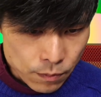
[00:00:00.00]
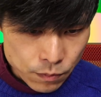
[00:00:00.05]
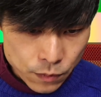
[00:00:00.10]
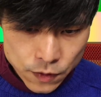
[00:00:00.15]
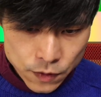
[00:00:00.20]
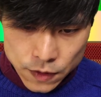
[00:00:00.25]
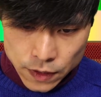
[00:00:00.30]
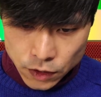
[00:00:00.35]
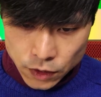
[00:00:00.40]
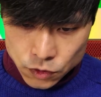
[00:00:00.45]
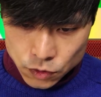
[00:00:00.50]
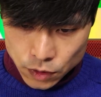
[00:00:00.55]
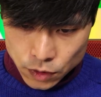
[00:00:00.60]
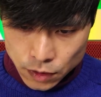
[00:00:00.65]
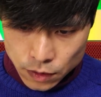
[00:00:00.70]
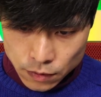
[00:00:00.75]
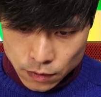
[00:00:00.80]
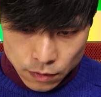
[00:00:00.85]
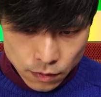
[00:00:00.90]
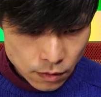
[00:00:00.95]
This is actually,
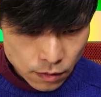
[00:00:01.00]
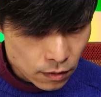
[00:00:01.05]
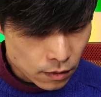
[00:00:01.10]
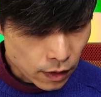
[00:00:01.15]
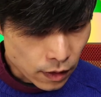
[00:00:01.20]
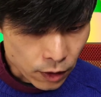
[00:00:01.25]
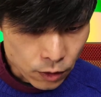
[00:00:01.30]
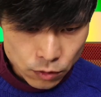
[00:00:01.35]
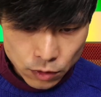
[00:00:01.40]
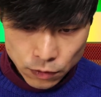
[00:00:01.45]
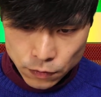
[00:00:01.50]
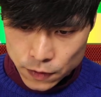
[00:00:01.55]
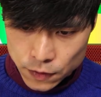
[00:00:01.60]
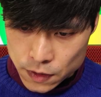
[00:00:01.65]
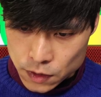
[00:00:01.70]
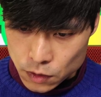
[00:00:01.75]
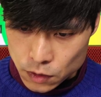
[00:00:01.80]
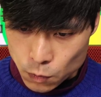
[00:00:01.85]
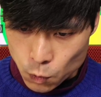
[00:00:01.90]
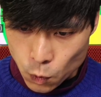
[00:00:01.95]
I don't know if it's
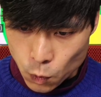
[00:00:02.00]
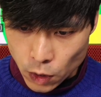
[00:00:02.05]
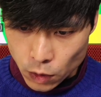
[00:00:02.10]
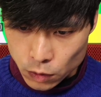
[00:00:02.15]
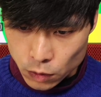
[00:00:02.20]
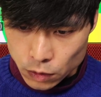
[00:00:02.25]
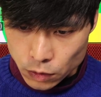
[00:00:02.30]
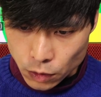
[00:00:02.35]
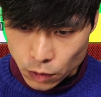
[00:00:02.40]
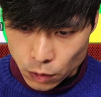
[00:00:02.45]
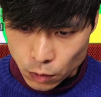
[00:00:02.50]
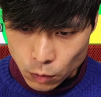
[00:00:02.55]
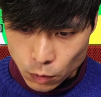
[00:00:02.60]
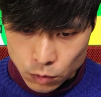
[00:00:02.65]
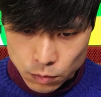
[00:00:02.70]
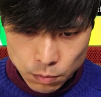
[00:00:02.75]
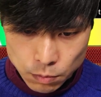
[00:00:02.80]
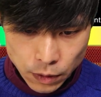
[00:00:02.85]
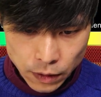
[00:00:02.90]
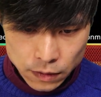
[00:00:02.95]
well known,
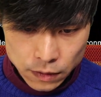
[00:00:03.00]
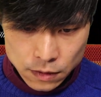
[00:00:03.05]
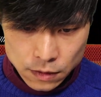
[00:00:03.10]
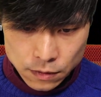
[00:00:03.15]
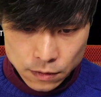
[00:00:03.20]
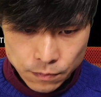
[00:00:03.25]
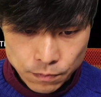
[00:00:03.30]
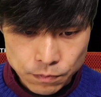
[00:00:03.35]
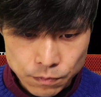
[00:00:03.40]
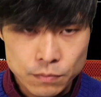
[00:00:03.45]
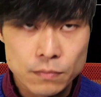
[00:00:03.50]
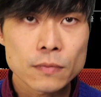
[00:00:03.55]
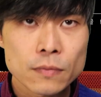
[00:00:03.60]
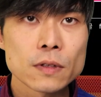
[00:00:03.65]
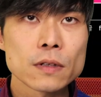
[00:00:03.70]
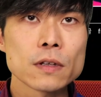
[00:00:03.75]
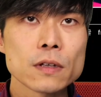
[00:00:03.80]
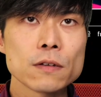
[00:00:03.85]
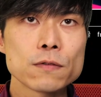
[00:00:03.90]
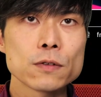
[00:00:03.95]
but
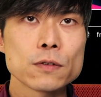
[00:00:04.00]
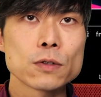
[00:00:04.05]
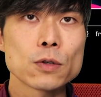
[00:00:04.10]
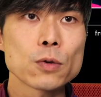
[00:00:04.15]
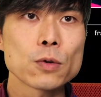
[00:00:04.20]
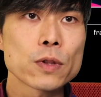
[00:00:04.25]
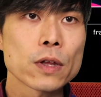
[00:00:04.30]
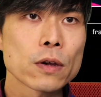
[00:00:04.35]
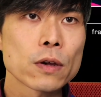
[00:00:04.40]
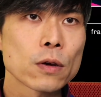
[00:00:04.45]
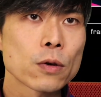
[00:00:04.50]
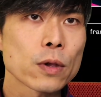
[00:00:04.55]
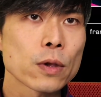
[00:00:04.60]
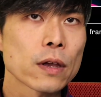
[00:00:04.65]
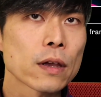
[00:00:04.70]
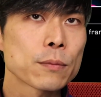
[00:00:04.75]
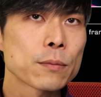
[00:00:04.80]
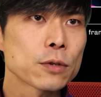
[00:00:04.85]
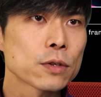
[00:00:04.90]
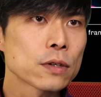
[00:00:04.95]
if you go there, okay, I'm
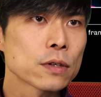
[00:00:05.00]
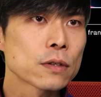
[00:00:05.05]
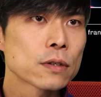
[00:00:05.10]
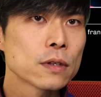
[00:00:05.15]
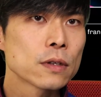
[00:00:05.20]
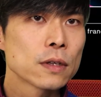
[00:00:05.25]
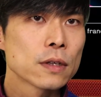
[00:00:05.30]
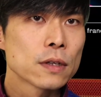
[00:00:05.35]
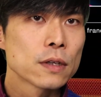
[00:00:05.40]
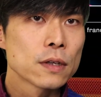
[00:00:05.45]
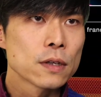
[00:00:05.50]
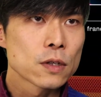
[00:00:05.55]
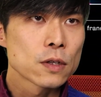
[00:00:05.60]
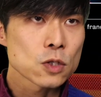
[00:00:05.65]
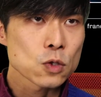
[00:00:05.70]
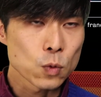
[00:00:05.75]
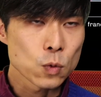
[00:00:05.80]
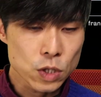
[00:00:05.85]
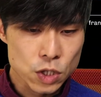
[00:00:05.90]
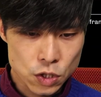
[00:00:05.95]
gonna
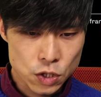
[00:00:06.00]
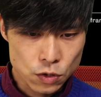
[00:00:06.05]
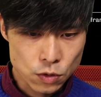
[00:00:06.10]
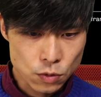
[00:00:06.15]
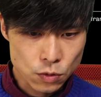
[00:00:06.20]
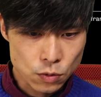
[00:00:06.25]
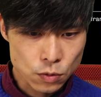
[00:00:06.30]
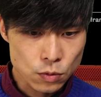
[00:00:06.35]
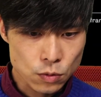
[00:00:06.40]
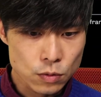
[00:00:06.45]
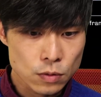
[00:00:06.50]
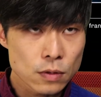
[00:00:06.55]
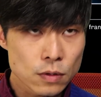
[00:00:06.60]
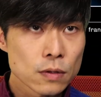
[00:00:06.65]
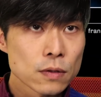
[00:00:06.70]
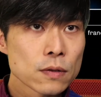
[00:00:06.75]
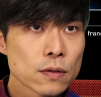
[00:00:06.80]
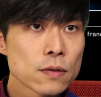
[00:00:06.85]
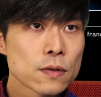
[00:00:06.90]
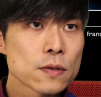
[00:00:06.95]
switch to
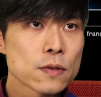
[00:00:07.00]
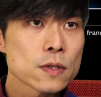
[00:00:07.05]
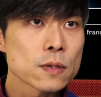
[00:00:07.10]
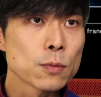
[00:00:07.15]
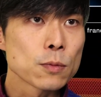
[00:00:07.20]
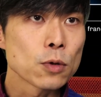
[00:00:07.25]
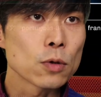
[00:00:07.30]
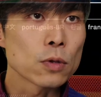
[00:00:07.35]
small